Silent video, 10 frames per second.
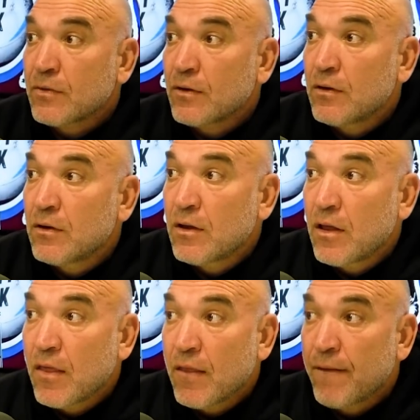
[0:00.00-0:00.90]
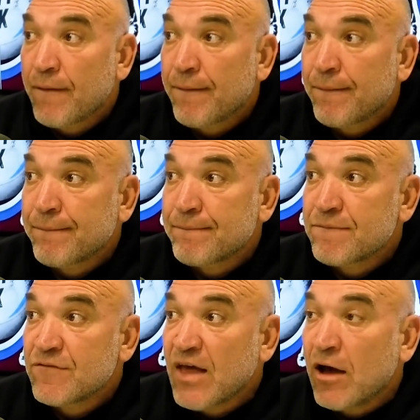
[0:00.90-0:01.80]
in everything. They've got all this.
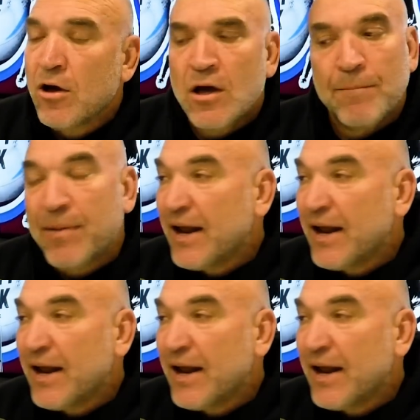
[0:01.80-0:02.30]
They're not